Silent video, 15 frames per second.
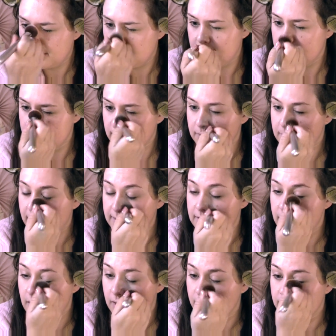Usually my
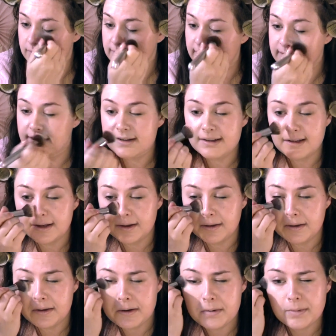nose, I just need a
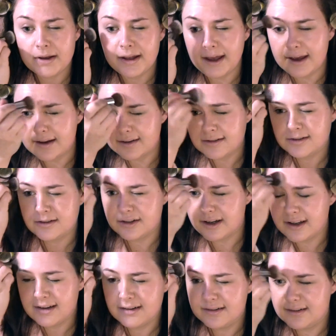little bit
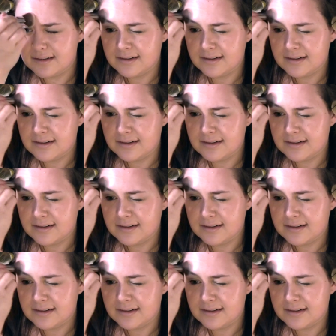extra.